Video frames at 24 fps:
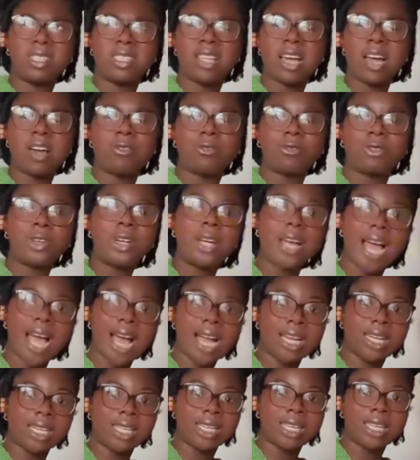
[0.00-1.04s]

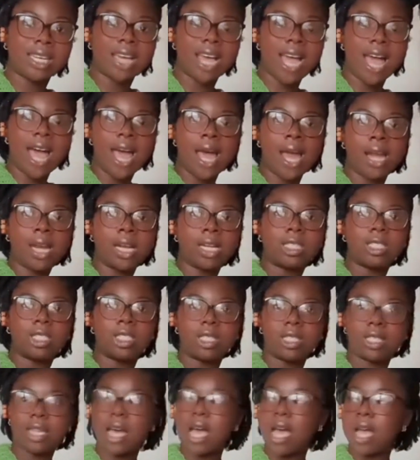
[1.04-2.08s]
freehanded, and
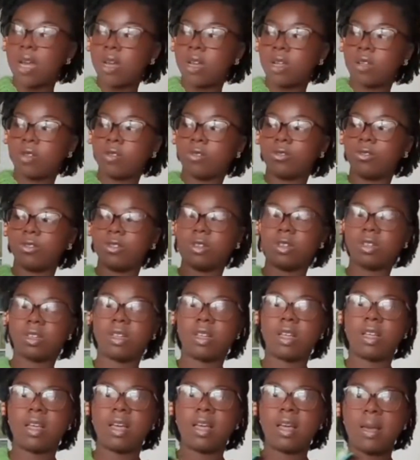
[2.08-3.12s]
just kind of
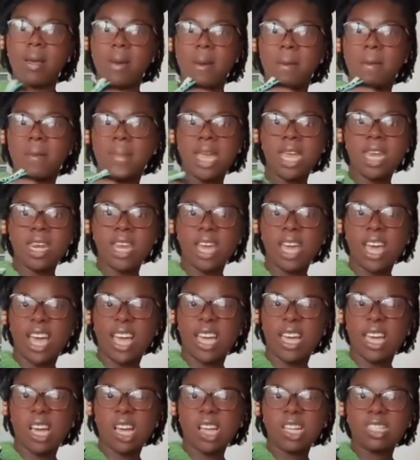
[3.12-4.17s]
made it, I
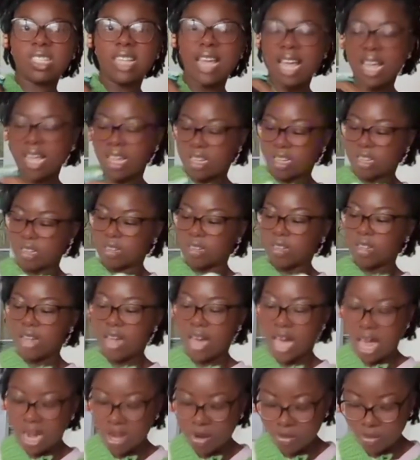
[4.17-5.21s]
guess. Like,
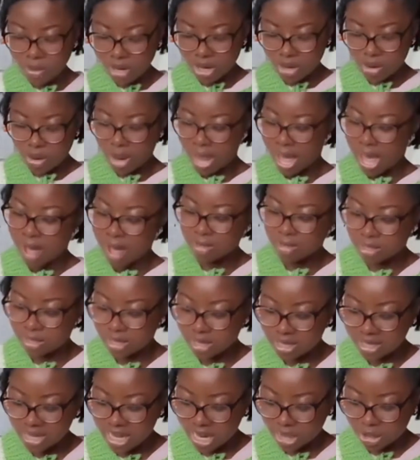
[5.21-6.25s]
I don't really know how
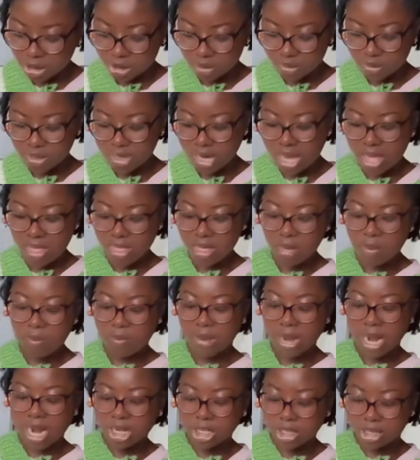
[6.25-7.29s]
attach them together,
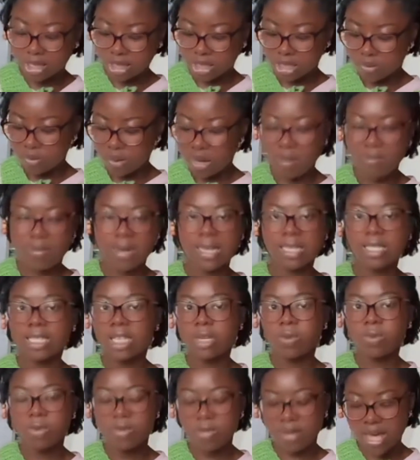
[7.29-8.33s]
but I just
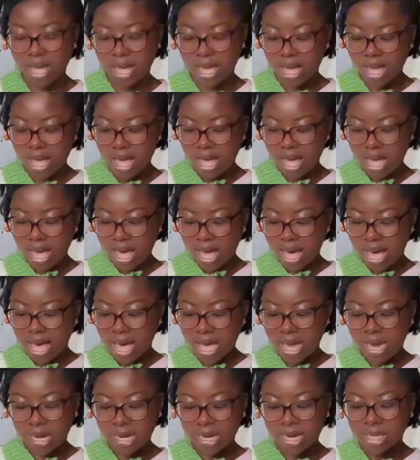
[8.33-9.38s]
experimented with it
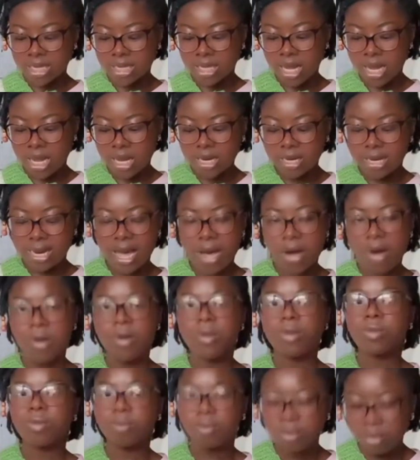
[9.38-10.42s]
and it turned
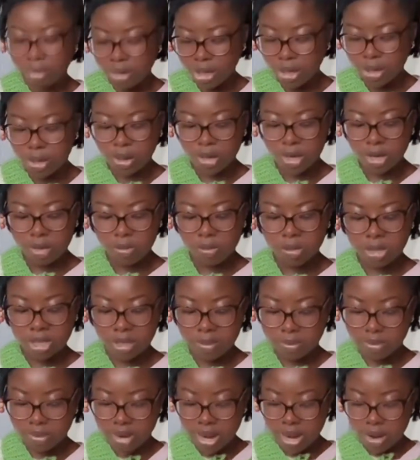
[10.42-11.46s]
out pretty good, which
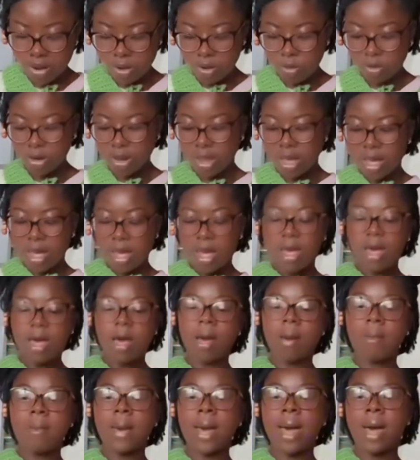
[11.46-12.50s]
I'm proud
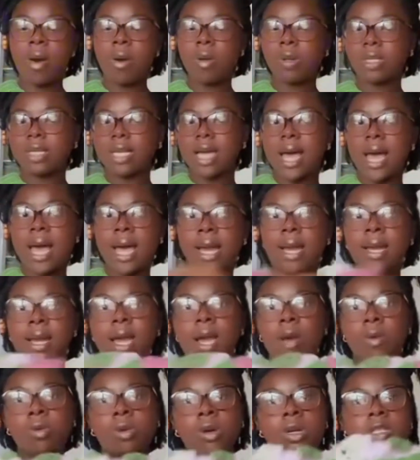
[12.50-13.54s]
about. And I
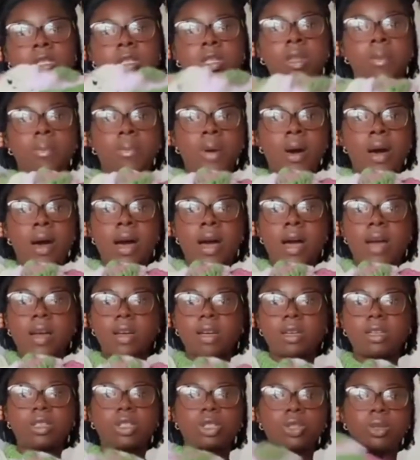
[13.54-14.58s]
wore it to the
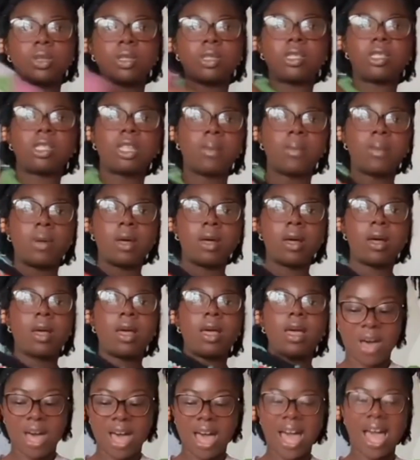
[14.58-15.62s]
park during summer.
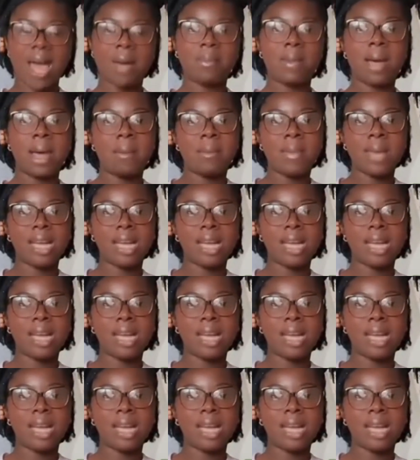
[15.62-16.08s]
I might make